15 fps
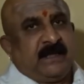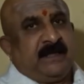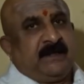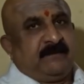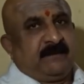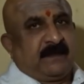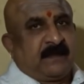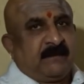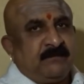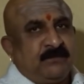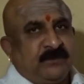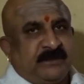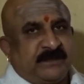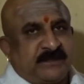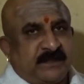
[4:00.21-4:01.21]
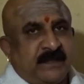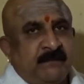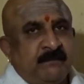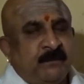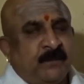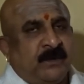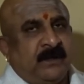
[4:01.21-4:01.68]
it will come to the
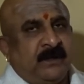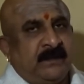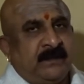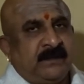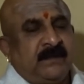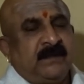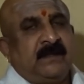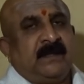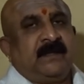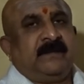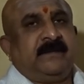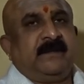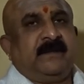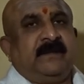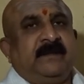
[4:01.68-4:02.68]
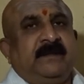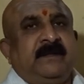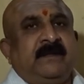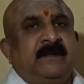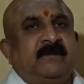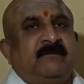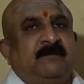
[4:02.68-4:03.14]
same point, the
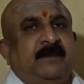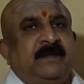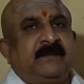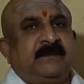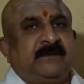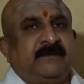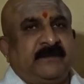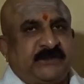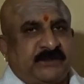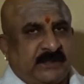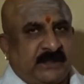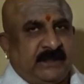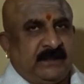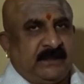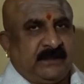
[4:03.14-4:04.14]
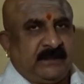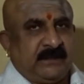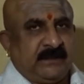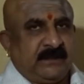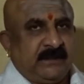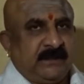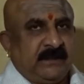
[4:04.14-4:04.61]
year of birth of a child.
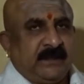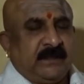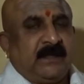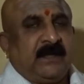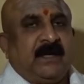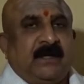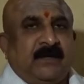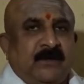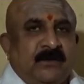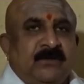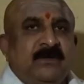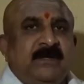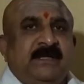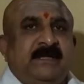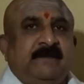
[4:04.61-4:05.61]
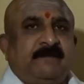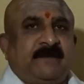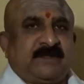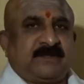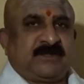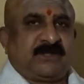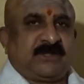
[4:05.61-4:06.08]
Not only the
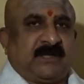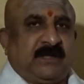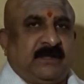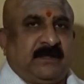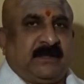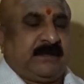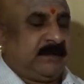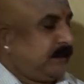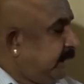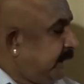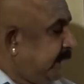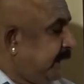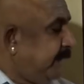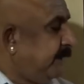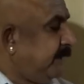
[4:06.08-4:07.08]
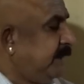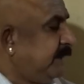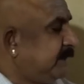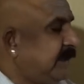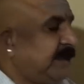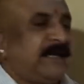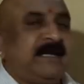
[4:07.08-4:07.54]
first child, even the
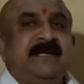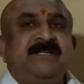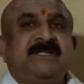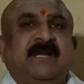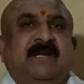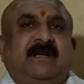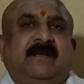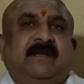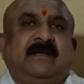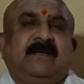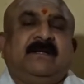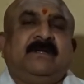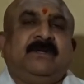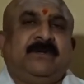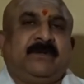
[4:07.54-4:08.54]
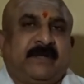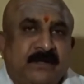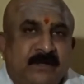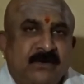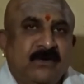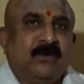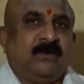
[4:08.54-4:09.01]
second child, you
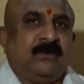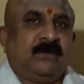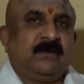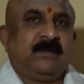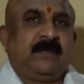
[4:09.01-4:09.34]
can know.